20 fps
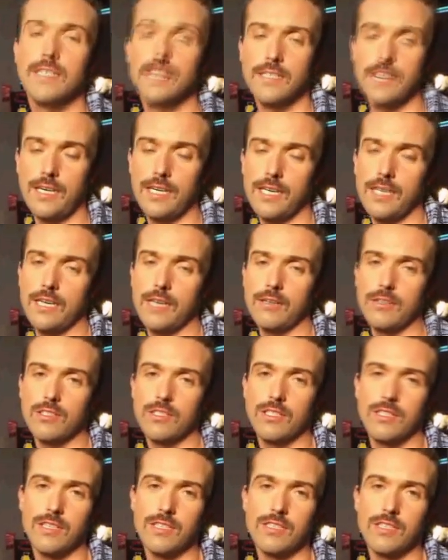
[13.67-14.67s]
in
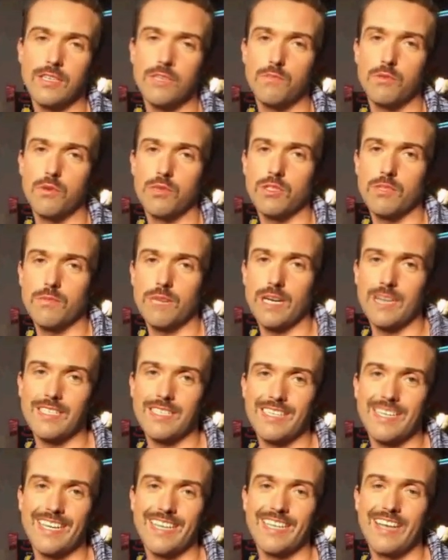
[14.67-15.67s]
Hollyoaks, and this is Buzz
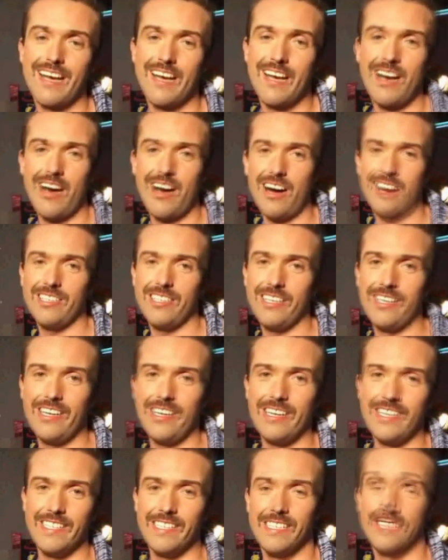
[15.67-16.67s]
Magazine
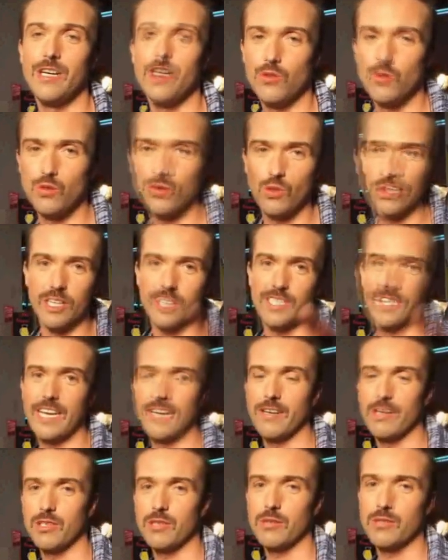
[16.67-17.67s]
Online, right
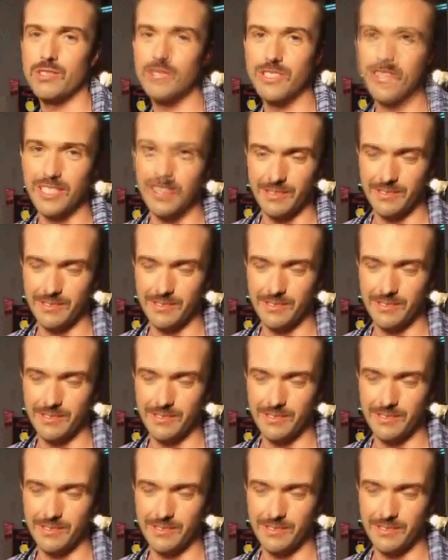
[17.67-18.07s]
now, coming to